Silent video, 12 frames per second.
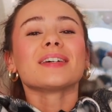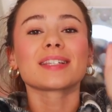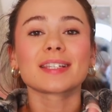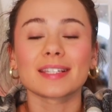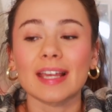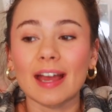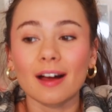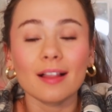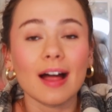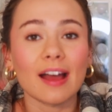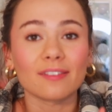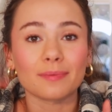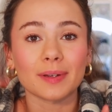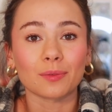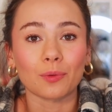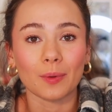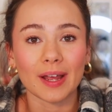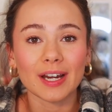The sale I've
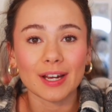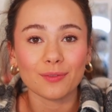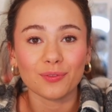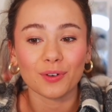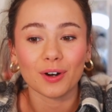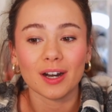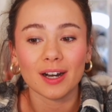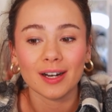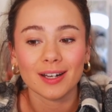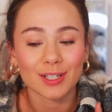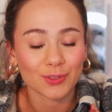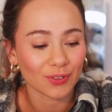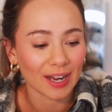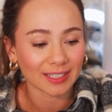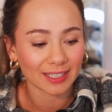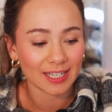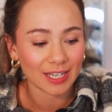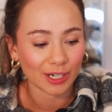been waiting for is
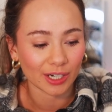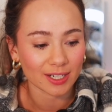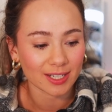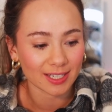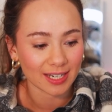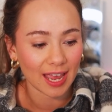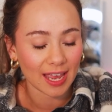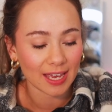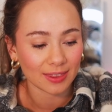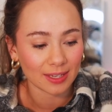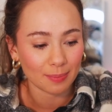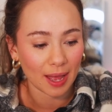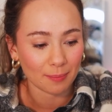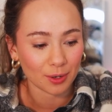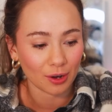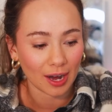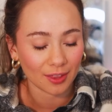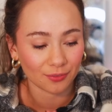finally here. Today, the Pat
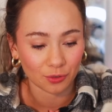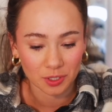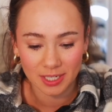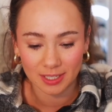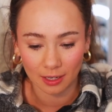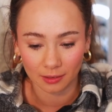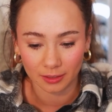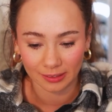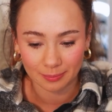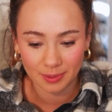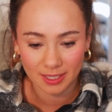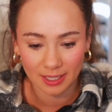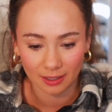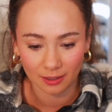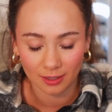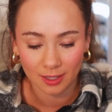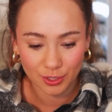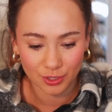McGrath $14 lip
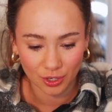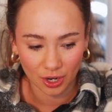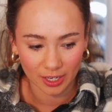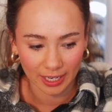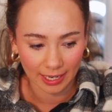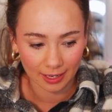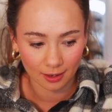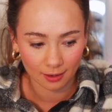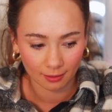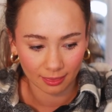sale started.